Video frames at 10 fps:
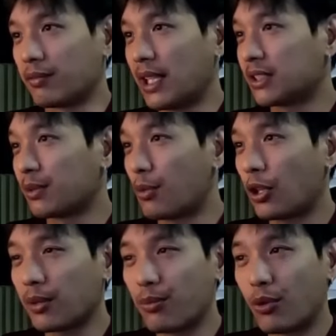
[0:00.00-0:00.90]
as a
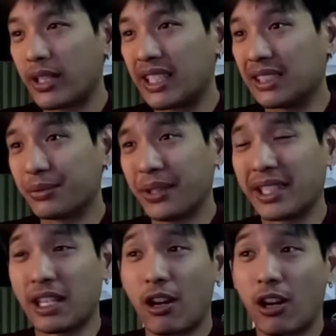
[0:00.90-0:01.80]
marking point is really
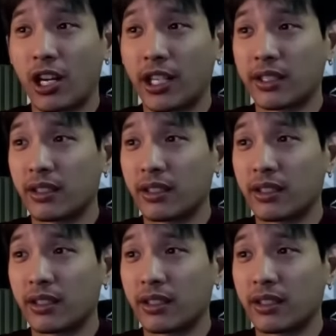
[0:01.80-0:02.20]
hard.